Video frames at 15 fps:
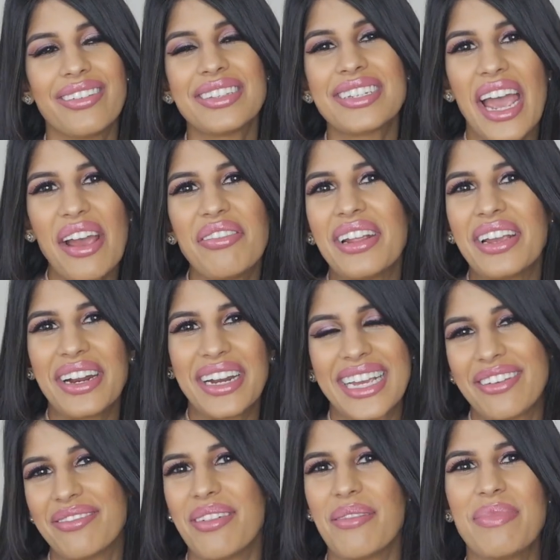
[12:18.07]
Definitely going to
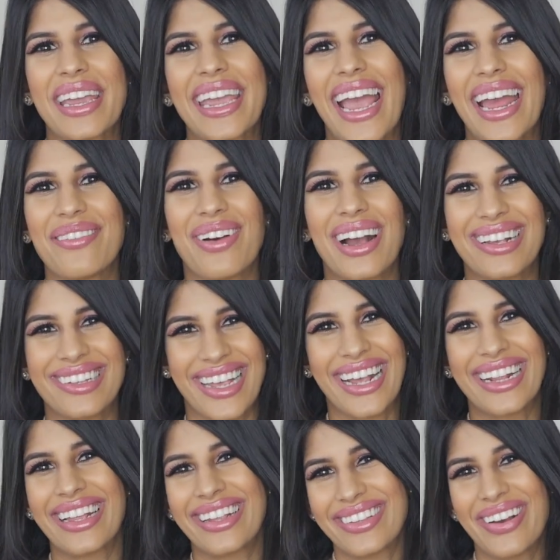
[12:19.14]
give him a big head by
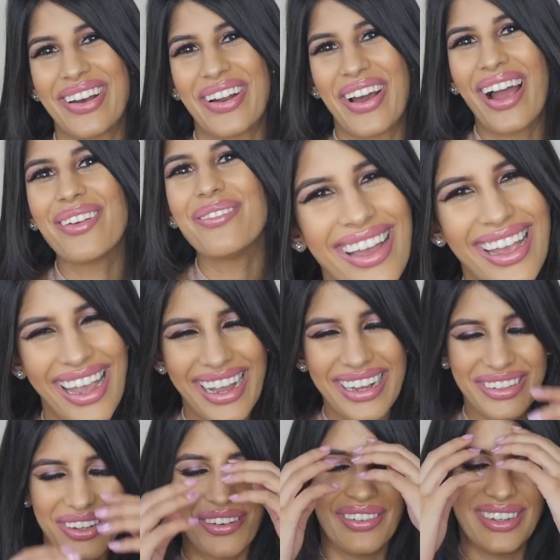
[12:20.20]
saying this, aren't I?
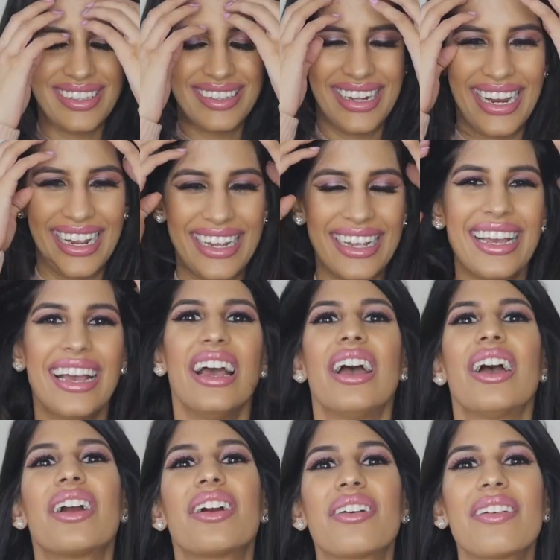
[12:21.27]
He's obviously
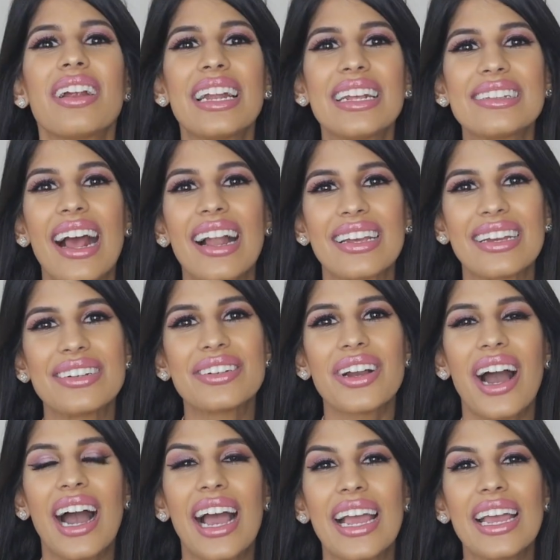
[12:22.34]
a really talented
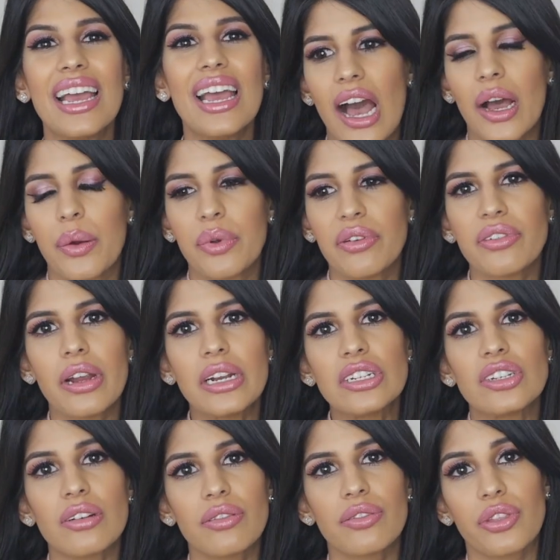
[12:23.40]
guy. We've known
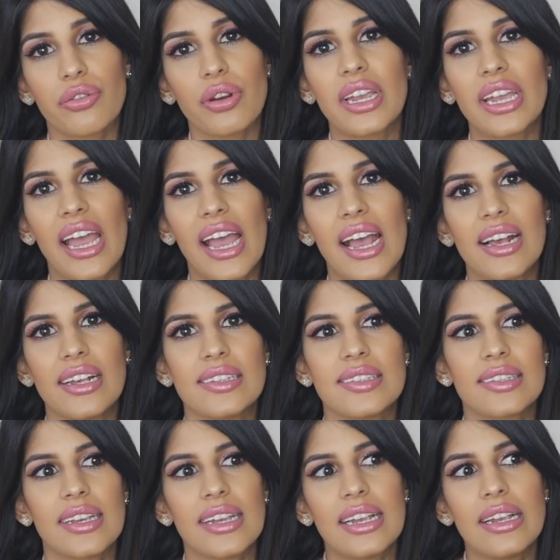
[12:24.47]
each other for 3
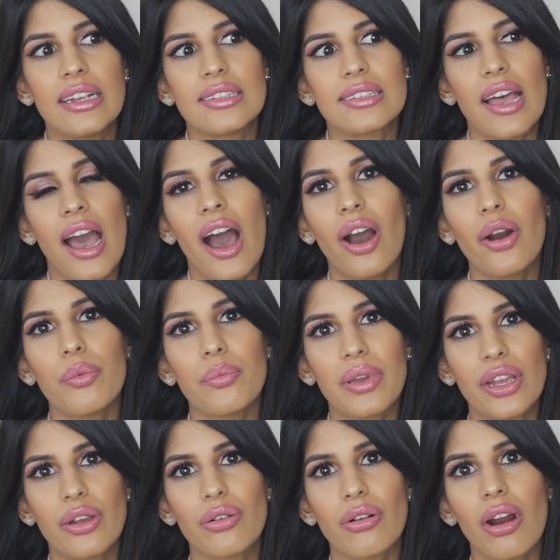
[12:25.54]
years. He's helped
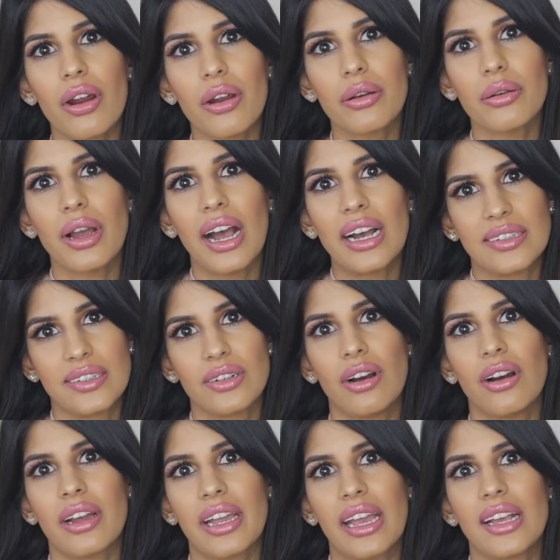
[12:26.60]
me grow as an
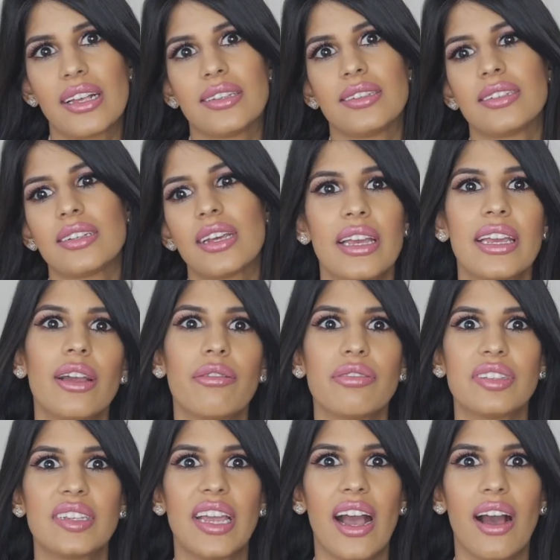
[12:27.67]
artist. He
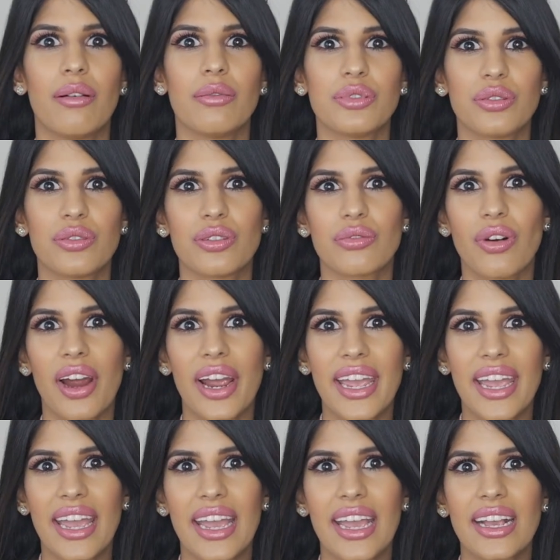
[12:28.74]
obviously helps with the
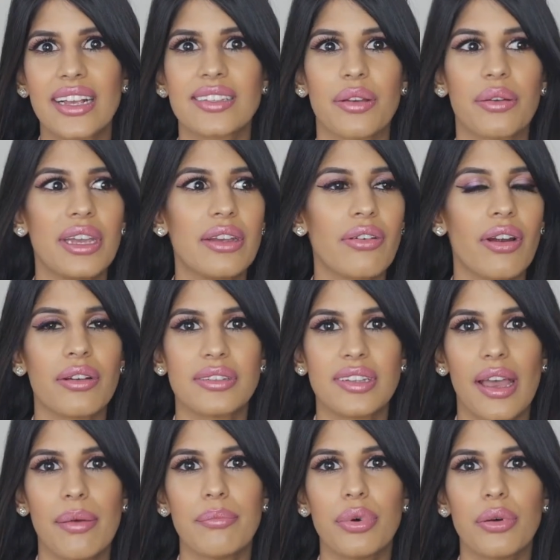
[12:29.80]
writing, so he wrote
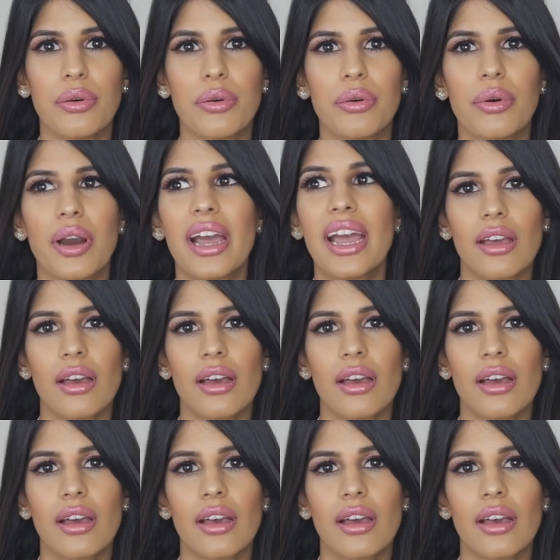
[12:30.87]
Temple.